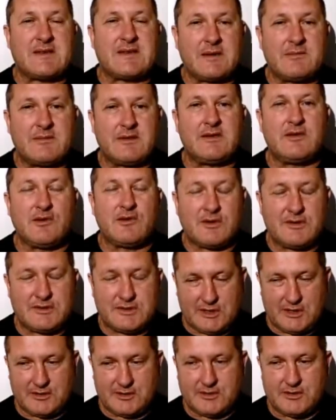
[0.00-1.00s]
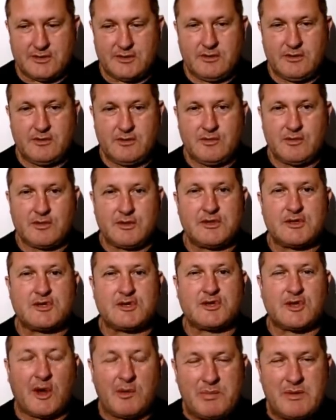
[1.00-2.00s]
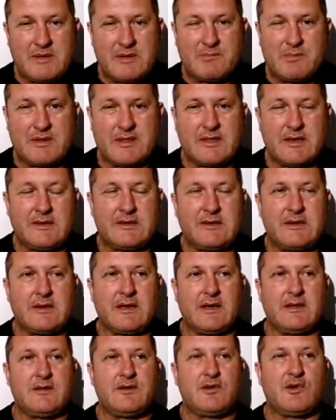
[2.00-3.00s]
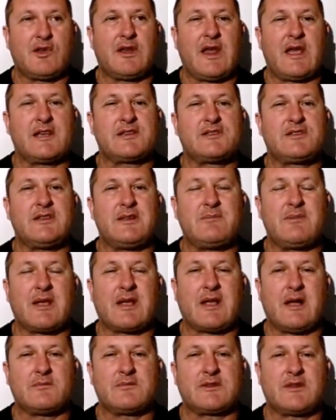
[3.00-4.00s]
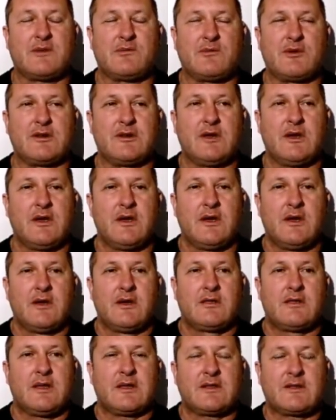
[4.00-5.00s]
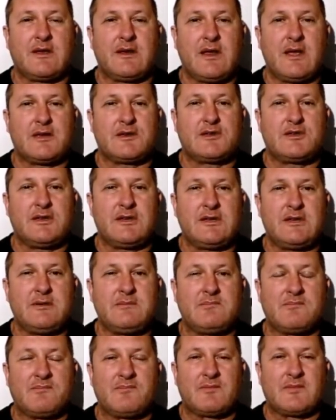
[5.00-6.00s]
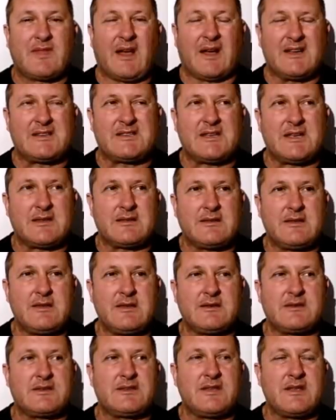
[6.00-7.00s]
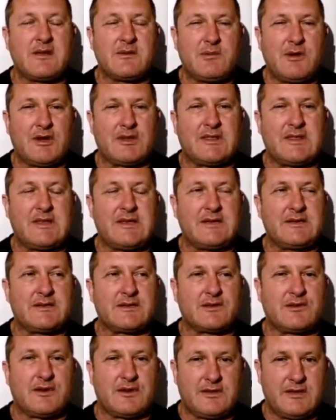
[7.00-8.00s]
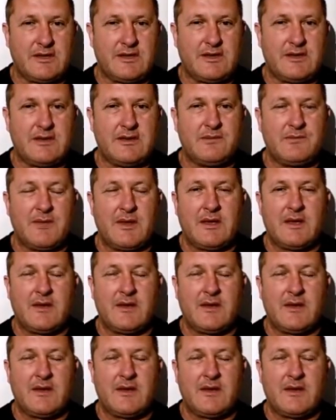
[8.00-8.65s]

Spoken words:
something you can change. You can stop being pathetic, and you can actually become someone that can actually dissect things, think about things critically,